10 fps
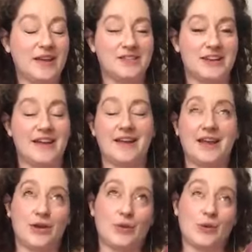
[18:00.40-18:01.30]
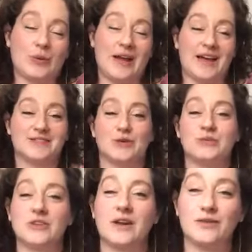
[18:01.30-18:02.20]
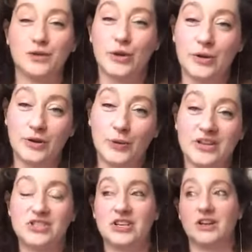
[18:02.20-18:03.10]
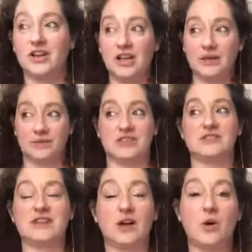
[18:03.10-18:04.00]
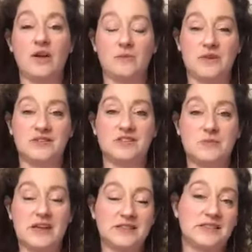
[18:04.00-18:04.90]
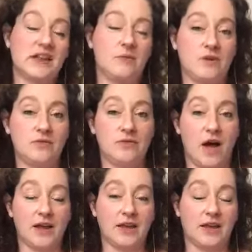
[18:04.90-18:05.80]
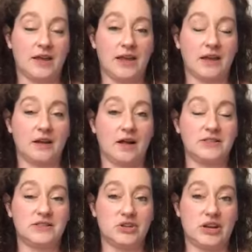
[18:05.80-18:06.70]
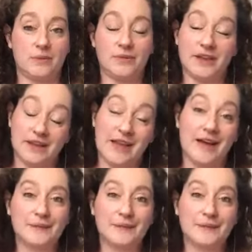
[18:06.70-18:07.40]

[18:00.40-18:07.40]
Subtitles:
attention, and I knew it when I asked her, it was kind of a loaded question, but she's like, oh, I've been spacey, I've been foggy, I can't concentrate. I'm like, yeah,